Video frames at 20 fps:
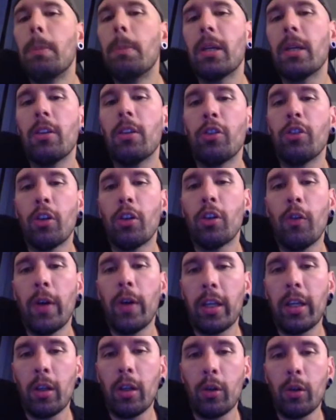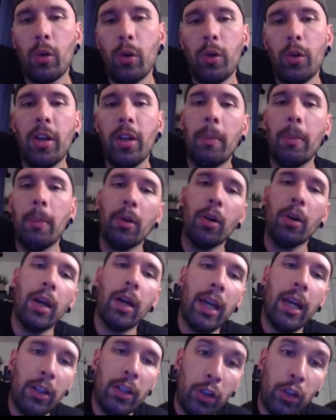Because you're a regular old number
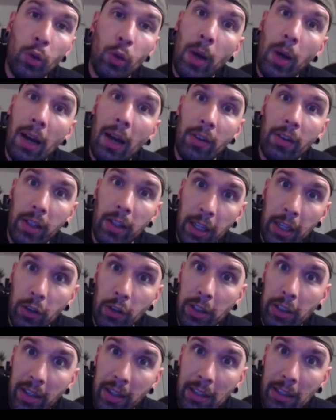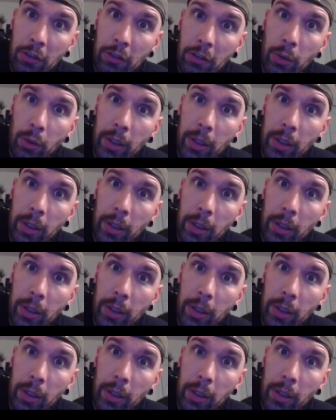and you have a letter attached.